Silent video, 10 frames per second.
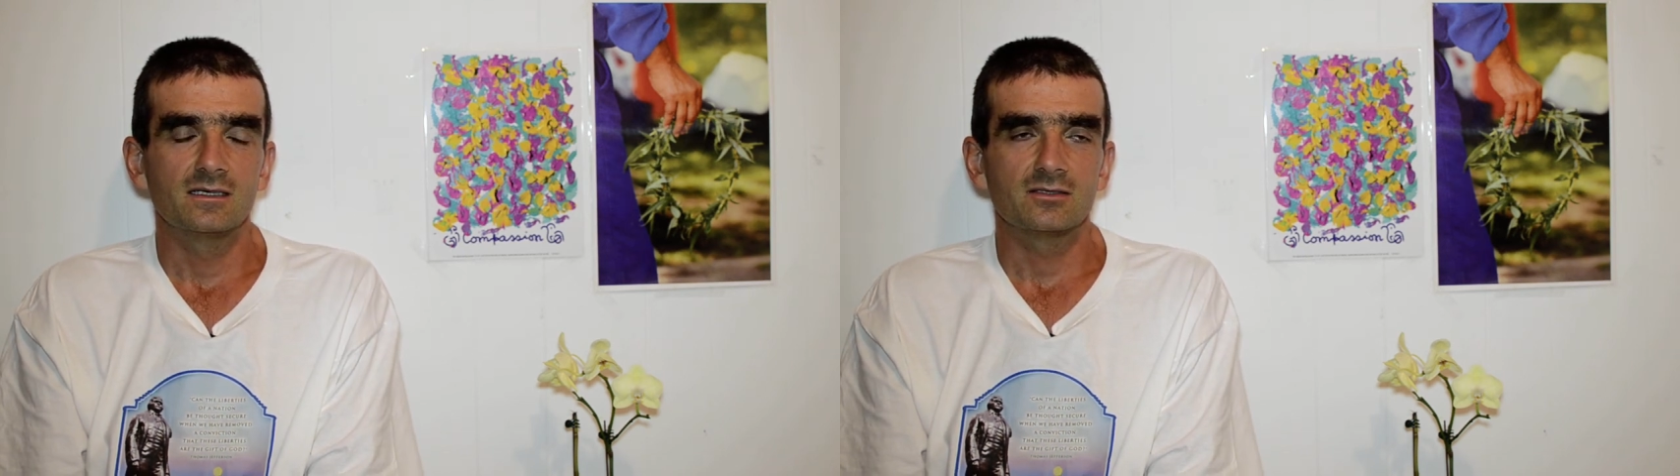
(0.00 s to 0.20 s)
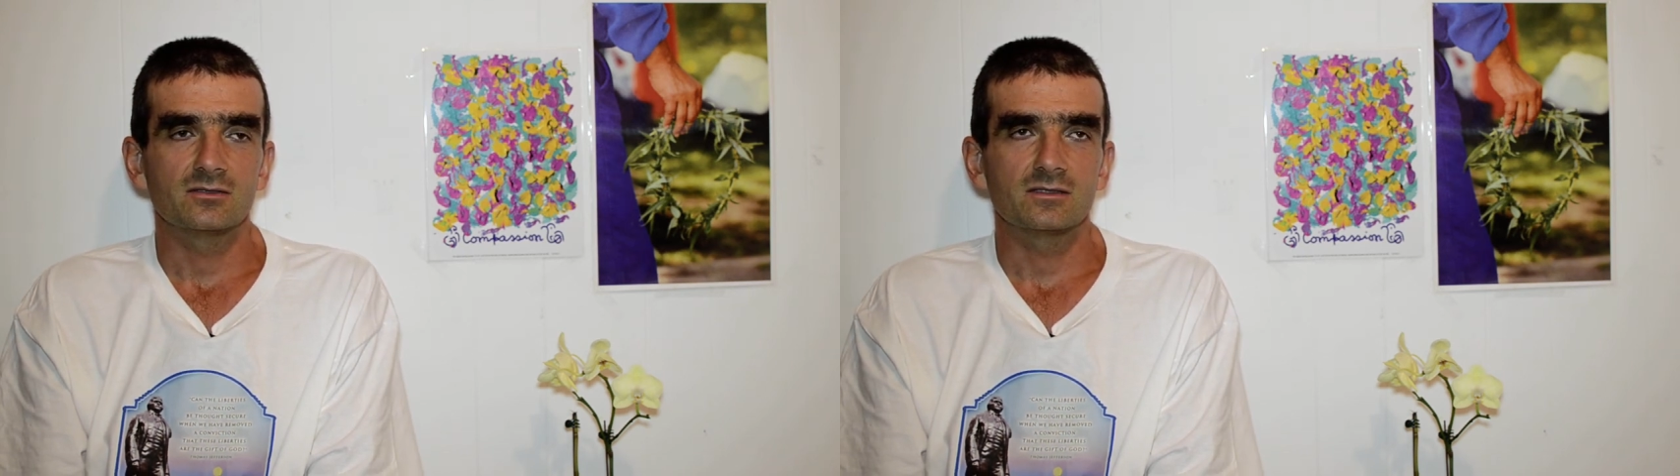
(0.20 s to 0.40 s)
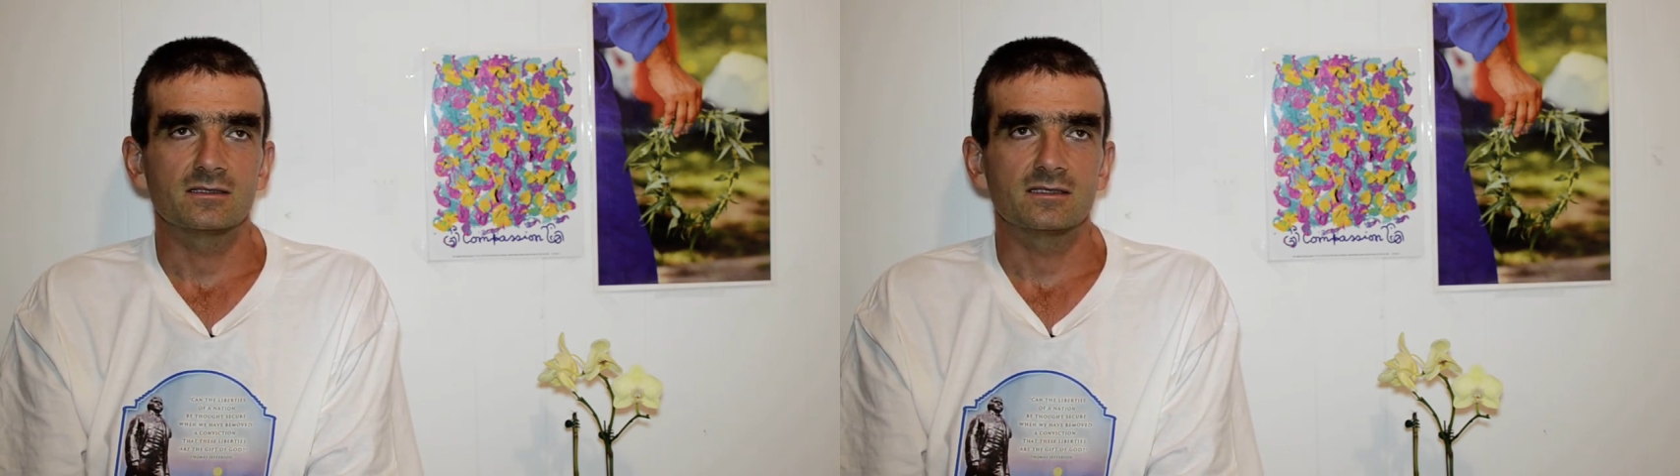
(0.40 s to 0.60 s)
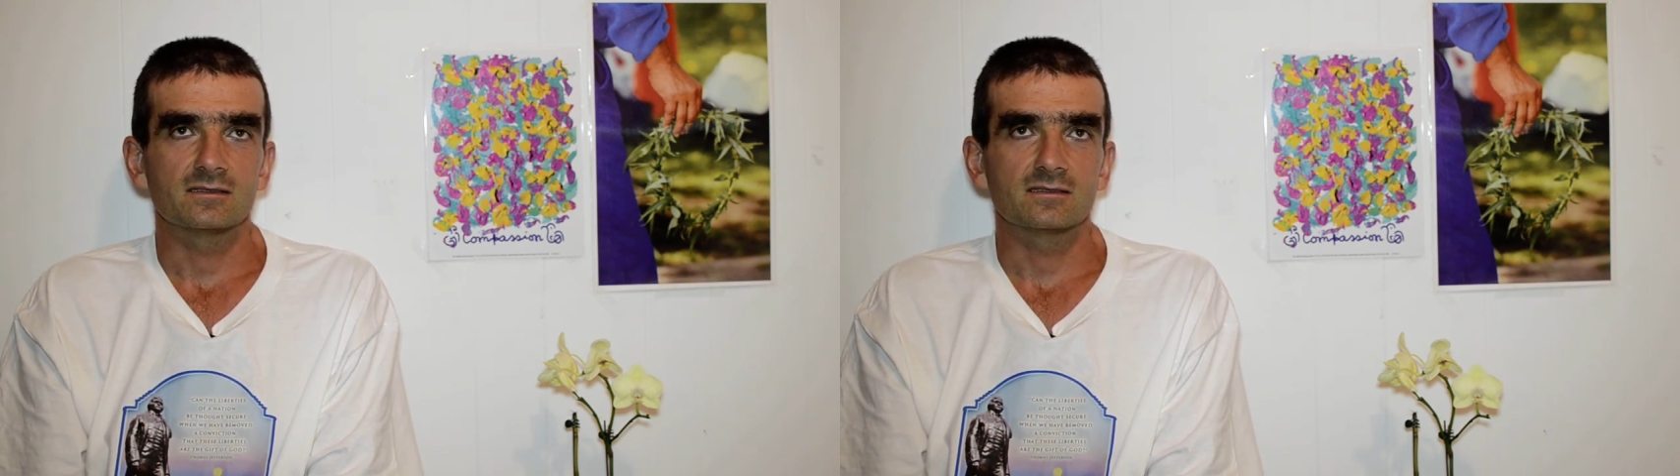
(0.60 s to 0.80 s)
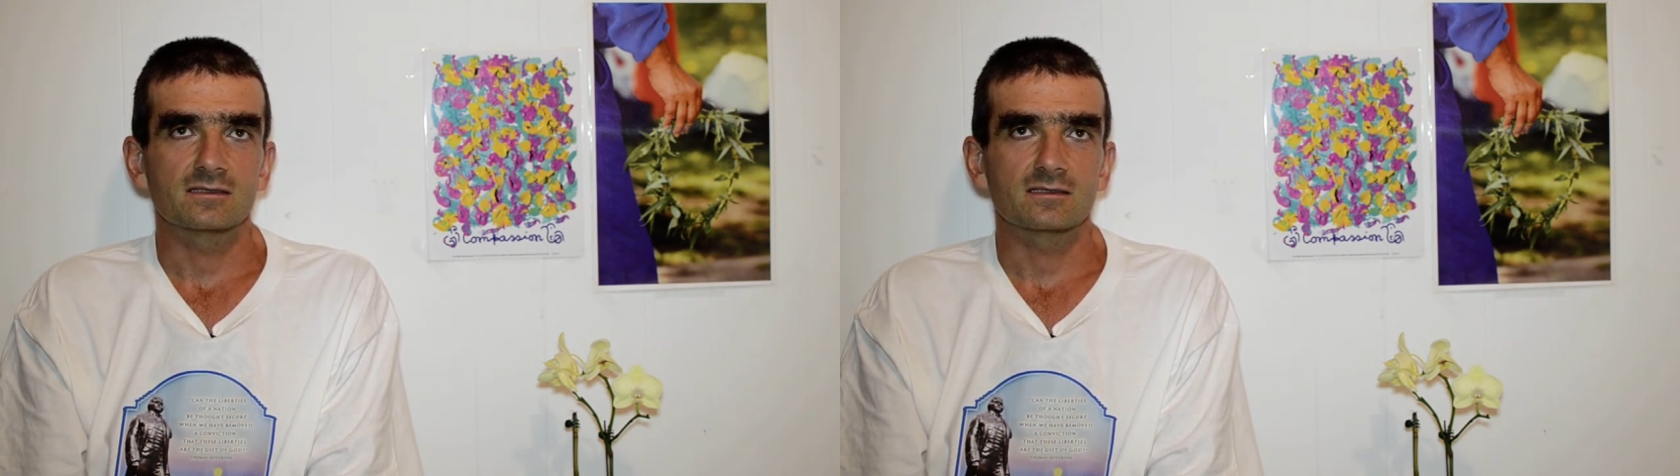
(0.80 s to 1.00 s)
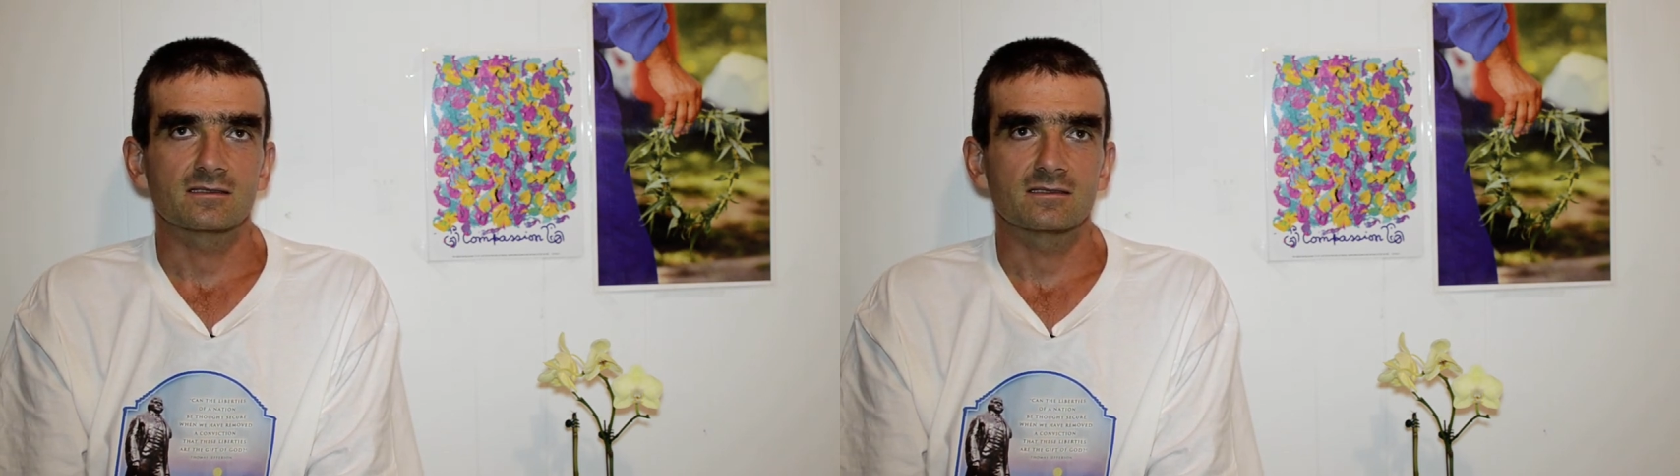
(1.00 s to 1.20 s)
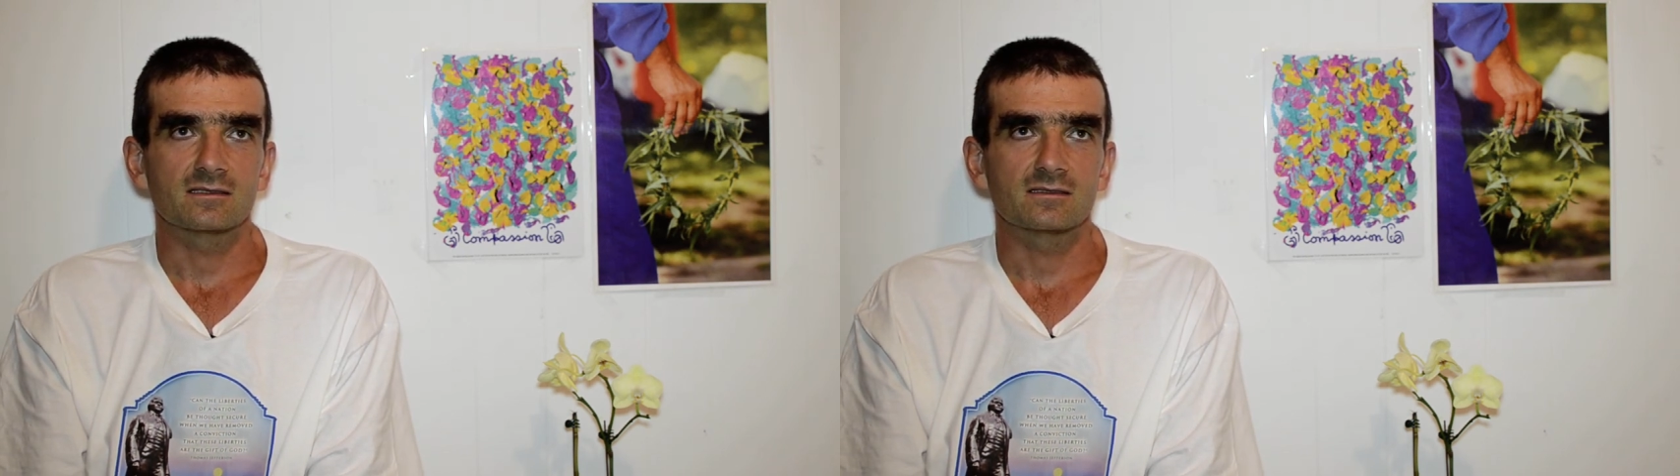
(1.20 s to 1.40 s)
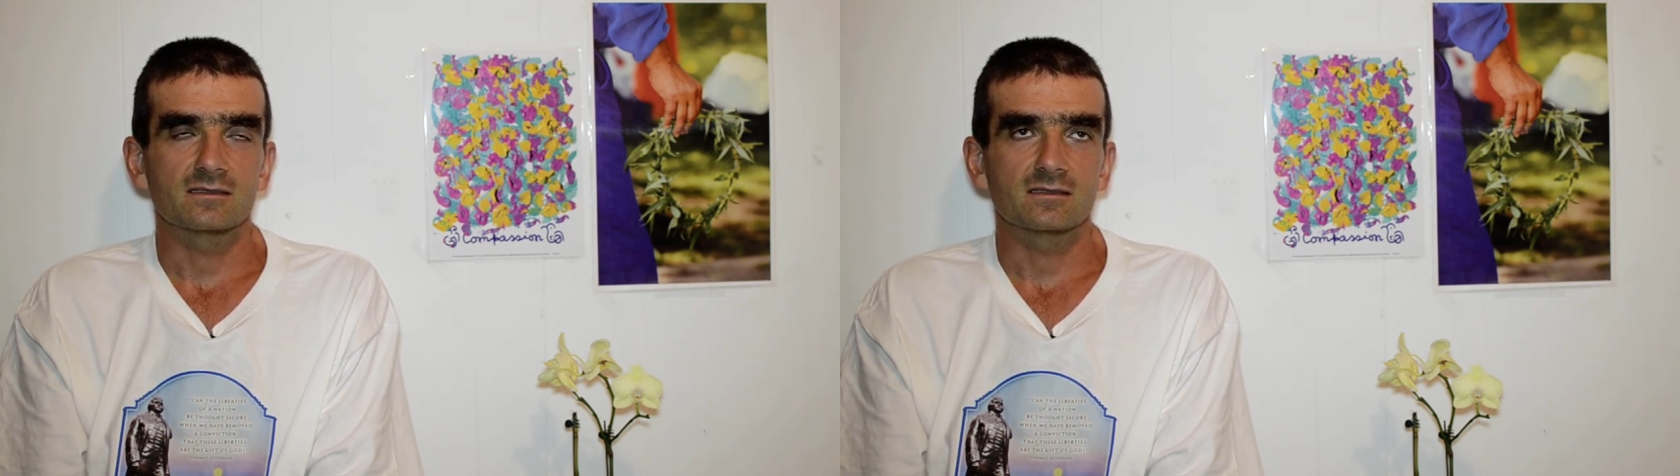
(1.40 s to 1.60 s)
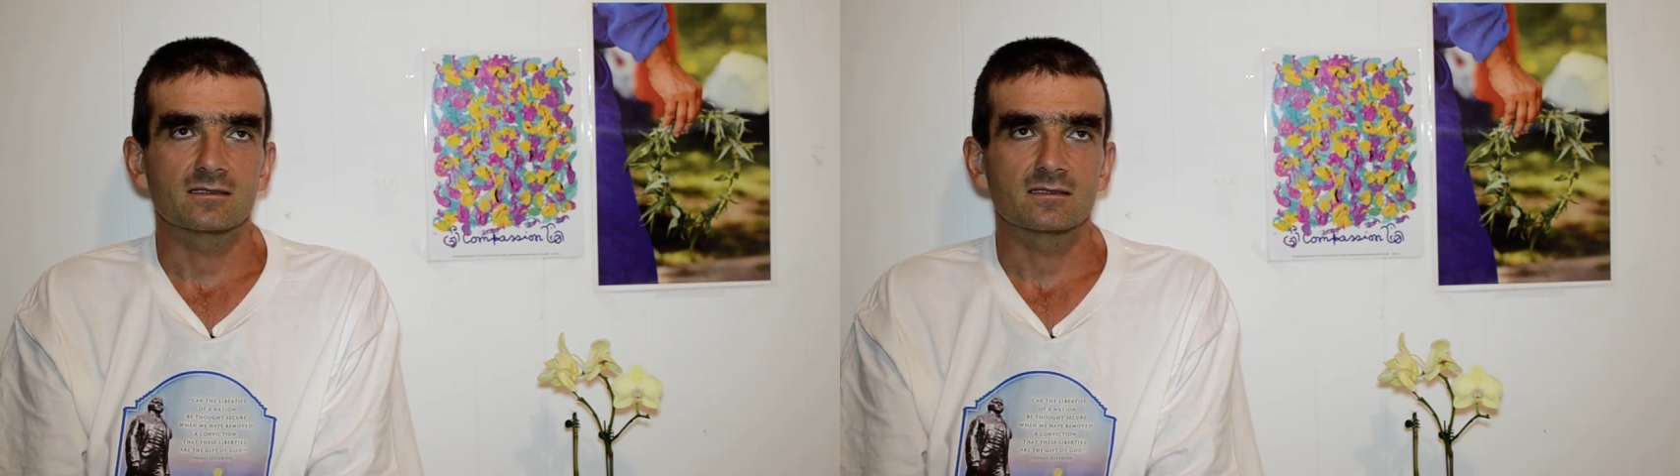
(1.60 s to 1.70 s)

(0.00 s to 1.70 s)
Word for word: to it, and that